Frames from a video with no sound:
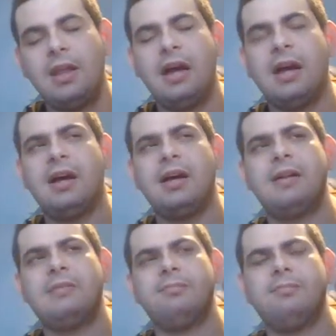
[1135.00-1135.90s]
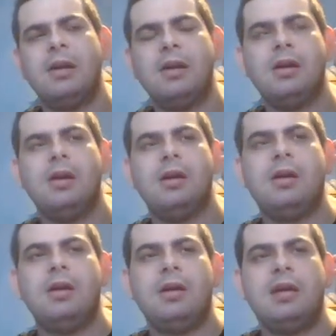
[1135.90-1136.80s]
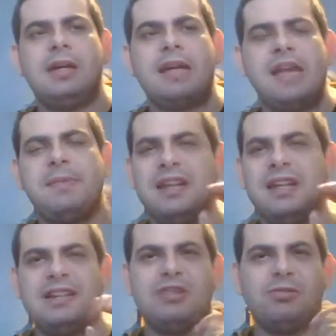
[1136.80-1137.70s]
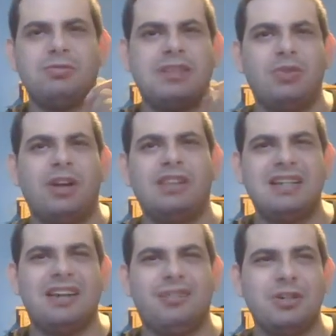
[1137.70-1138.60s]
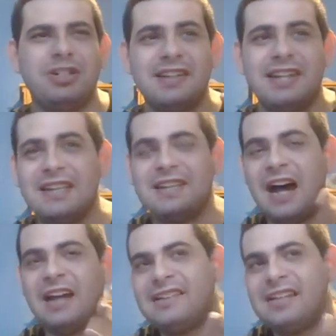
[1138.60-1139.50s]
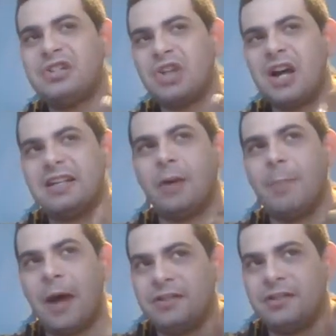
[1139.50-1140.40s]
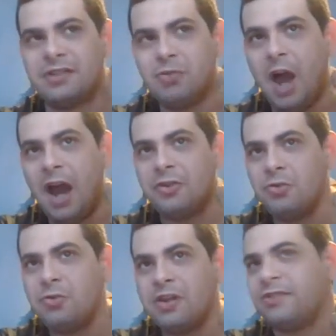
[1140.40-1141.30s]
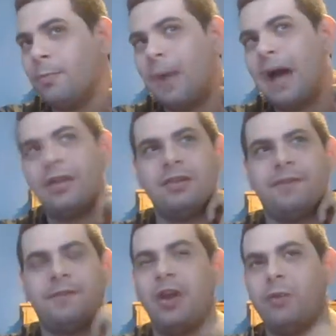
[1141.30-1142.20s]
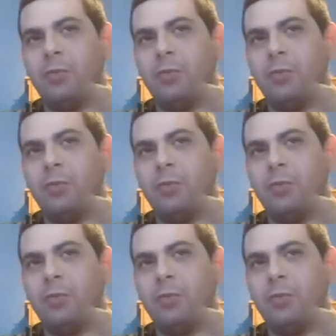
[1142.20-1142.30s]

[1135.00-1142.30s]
Um, Kamek is, you know, throughout the entire story, she's he's constantly trying to tell Bowser, said, "You gotta do this. Your ba- your father